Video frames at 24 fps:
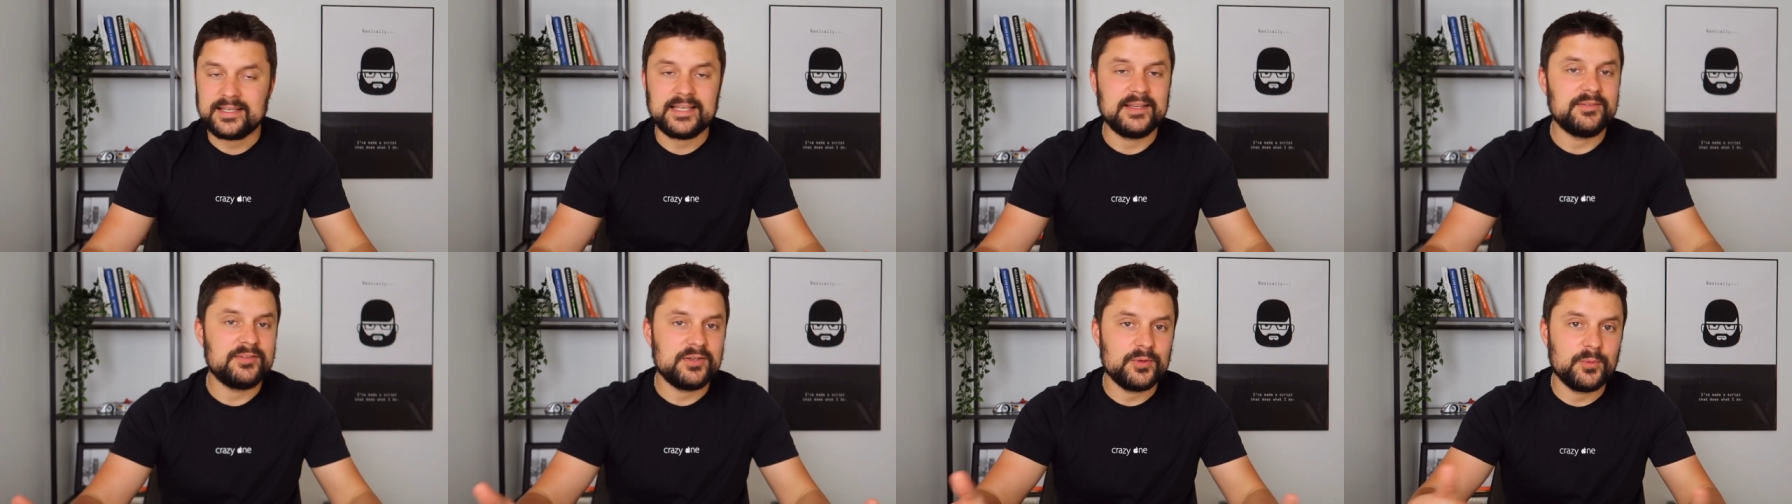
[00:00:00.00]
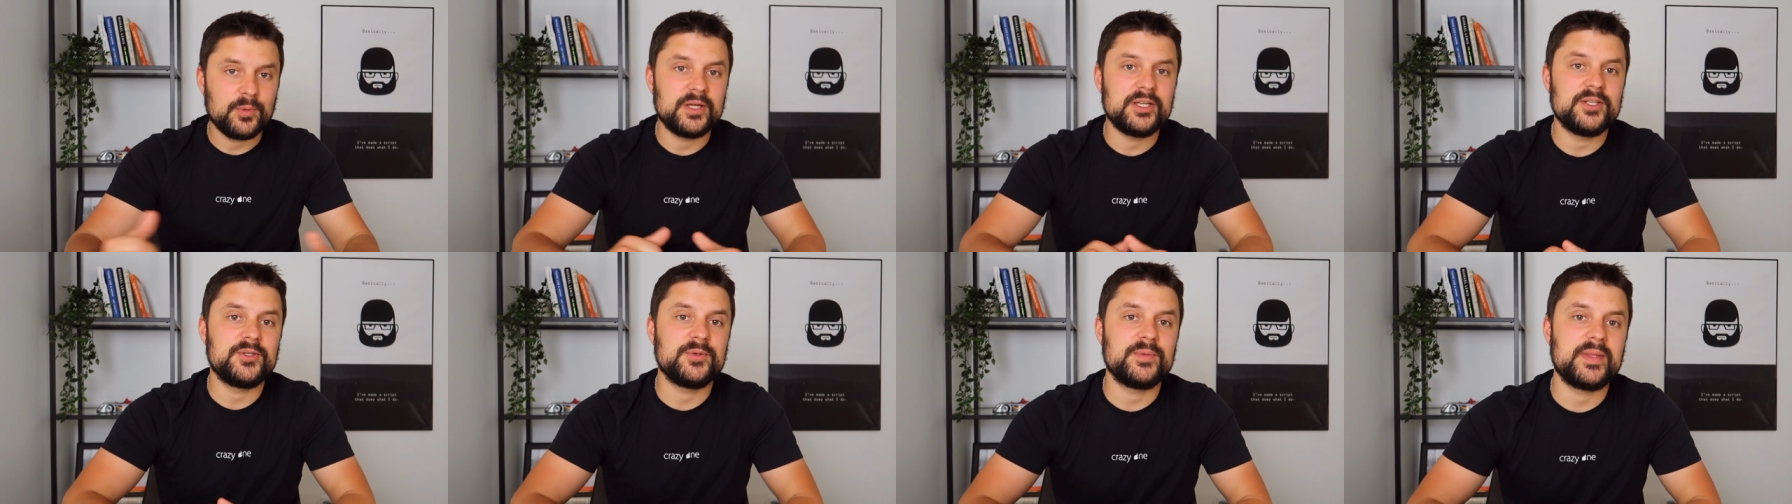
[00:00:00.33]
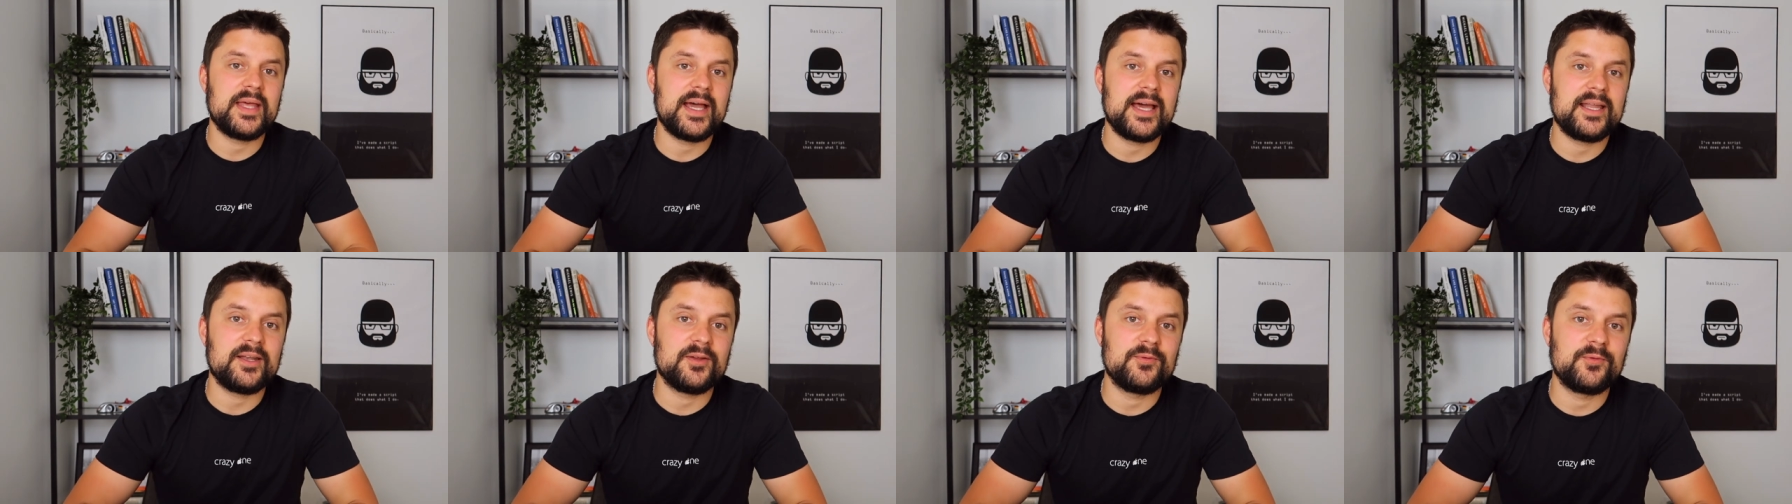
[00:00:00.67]
if you want to do
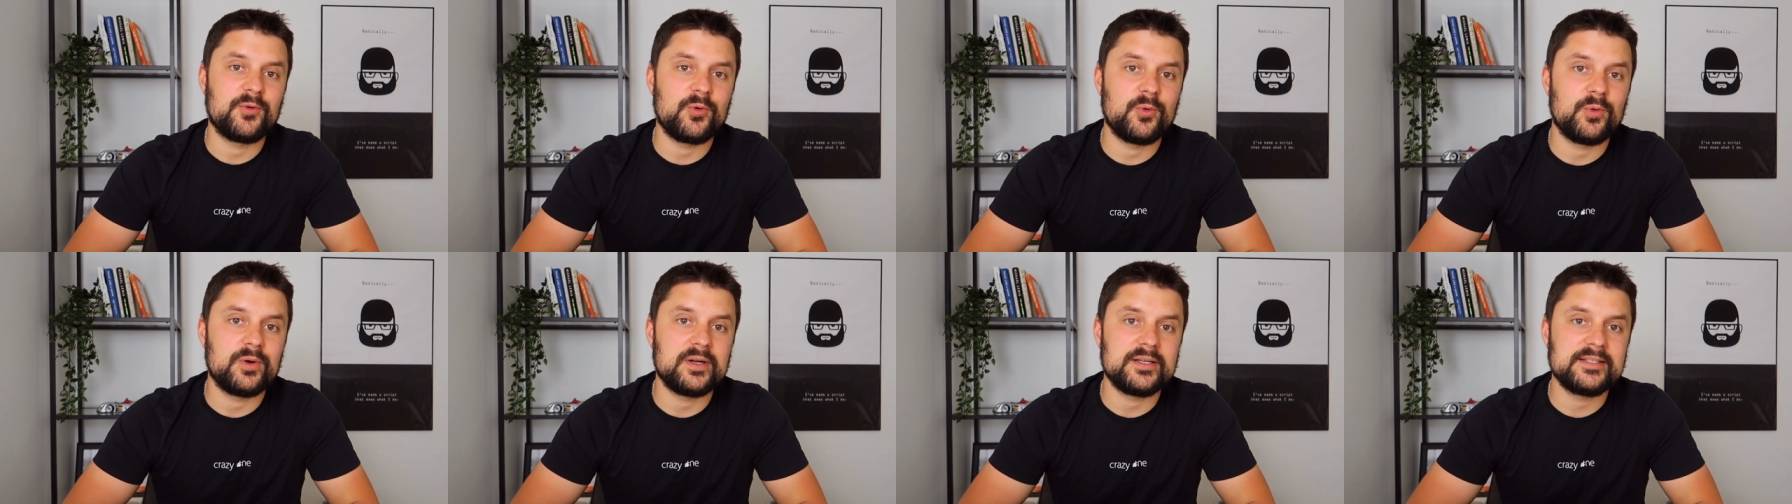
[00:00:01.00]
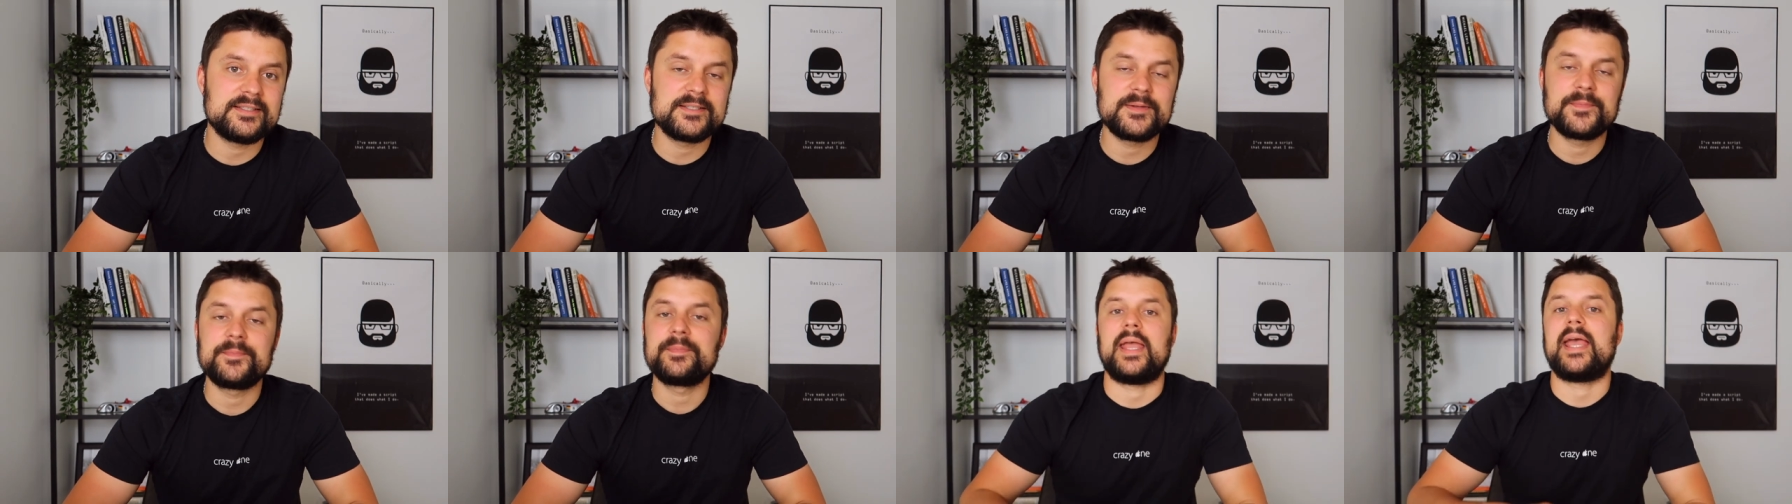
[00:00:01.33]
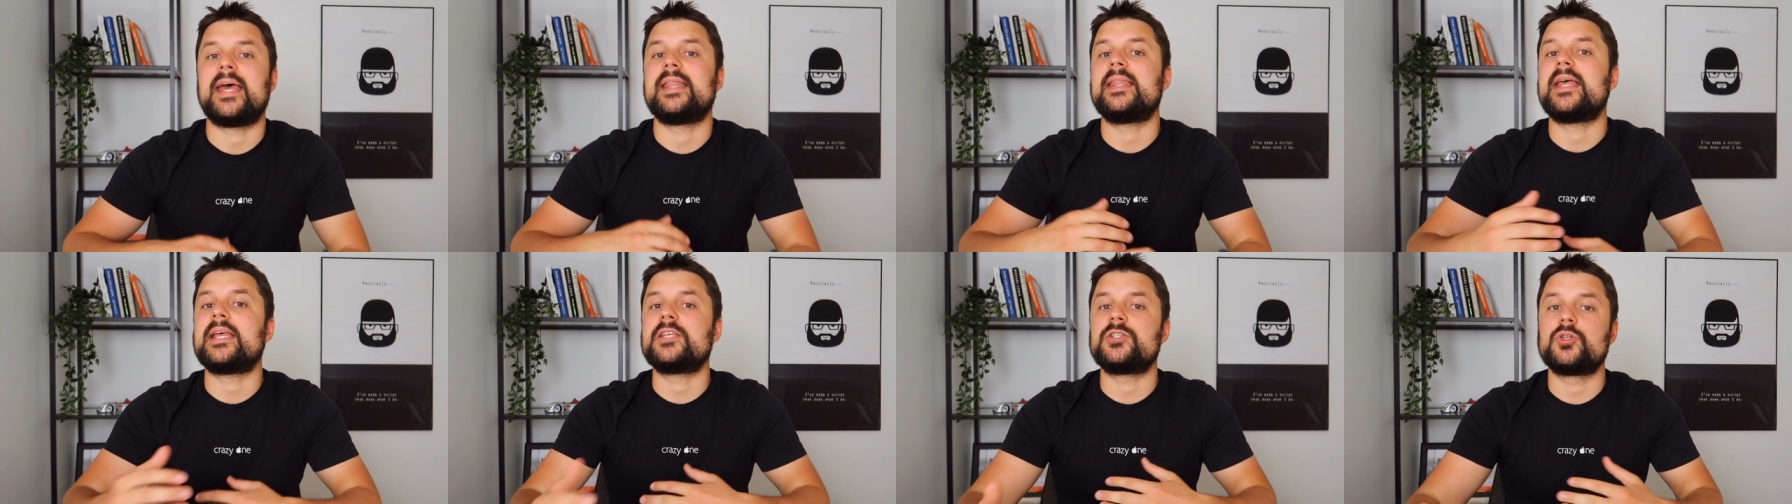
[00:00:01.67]
that, of course.
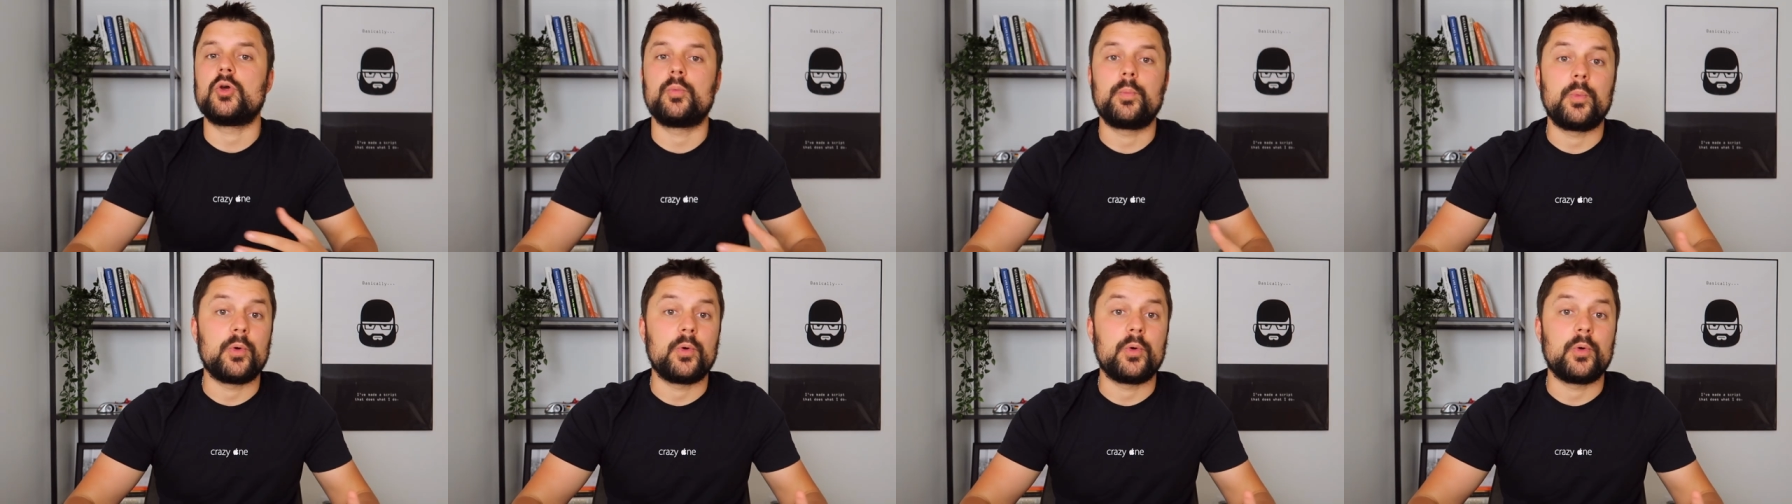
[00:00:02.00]
And as your